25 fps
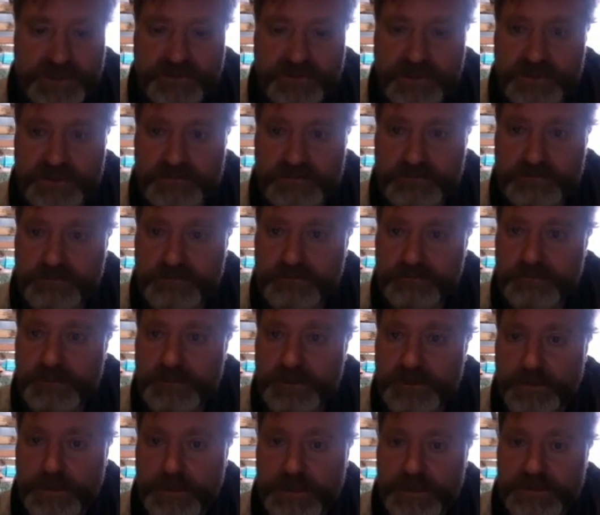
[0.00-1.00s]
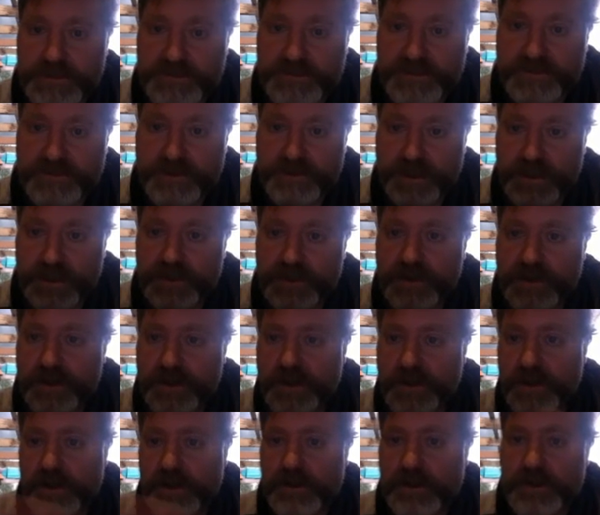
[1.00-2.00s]
around the other way. Instead of going
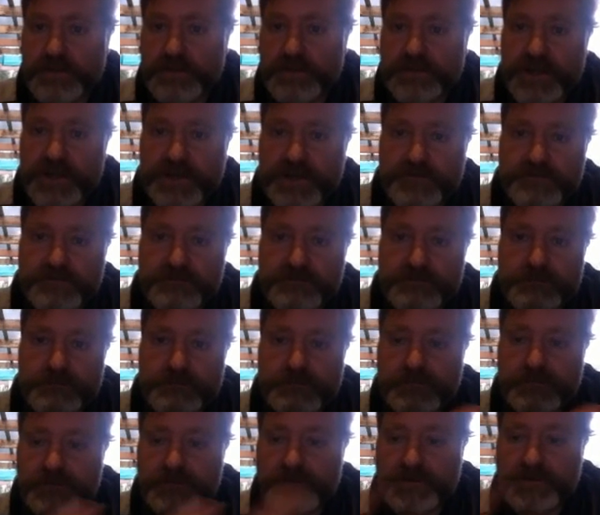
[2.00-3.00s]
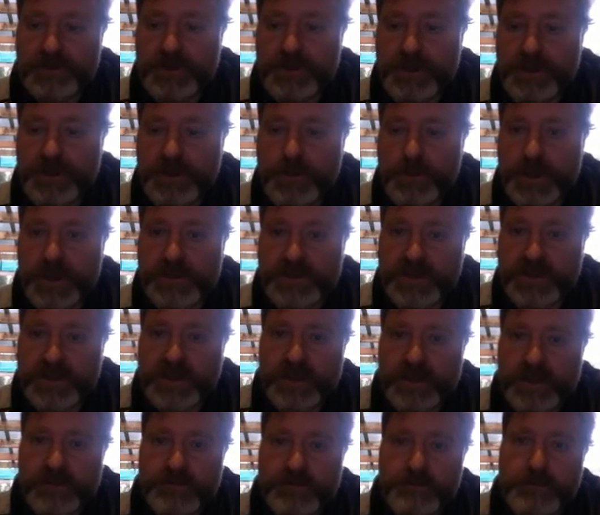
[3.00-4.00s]
around sort of the equator, they
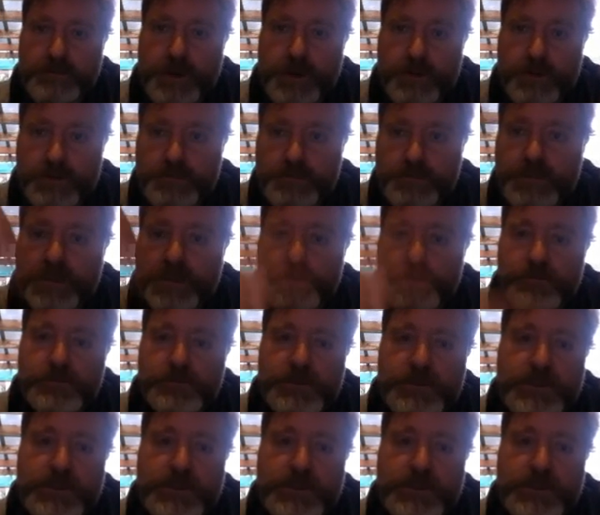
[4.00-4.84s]
go from pole to pole.